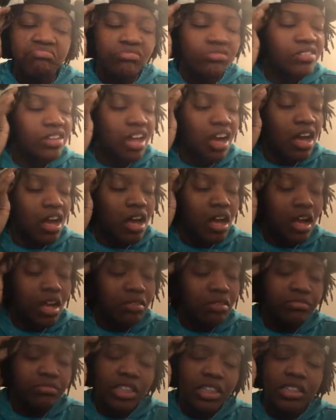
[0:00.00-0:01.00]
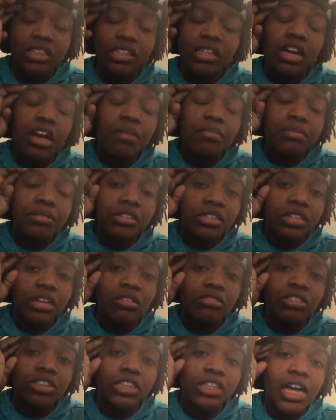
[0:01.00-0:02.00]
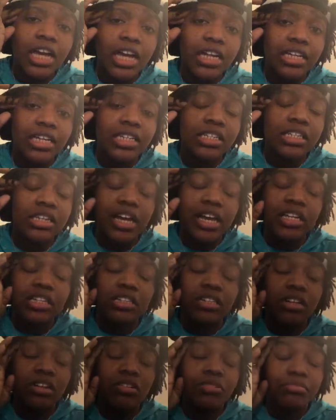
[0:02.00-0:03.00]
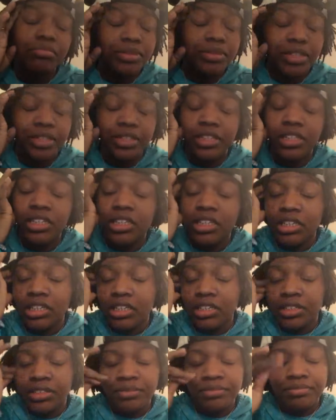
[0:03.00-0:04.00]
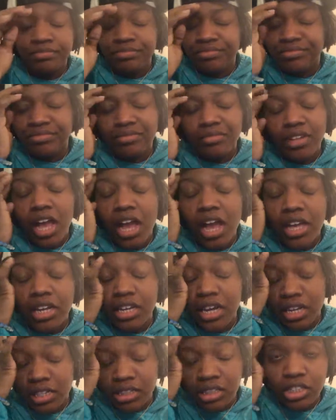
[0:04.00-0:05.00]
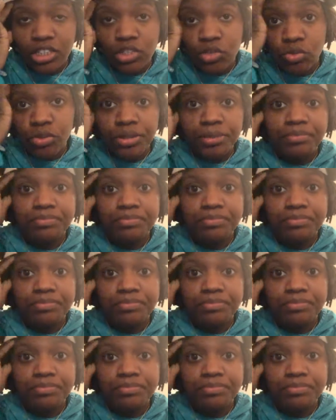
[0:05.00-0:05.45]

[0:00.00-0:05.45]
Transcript: Nah. It's a couple of songs she got that's nice though, but I ain't like this one.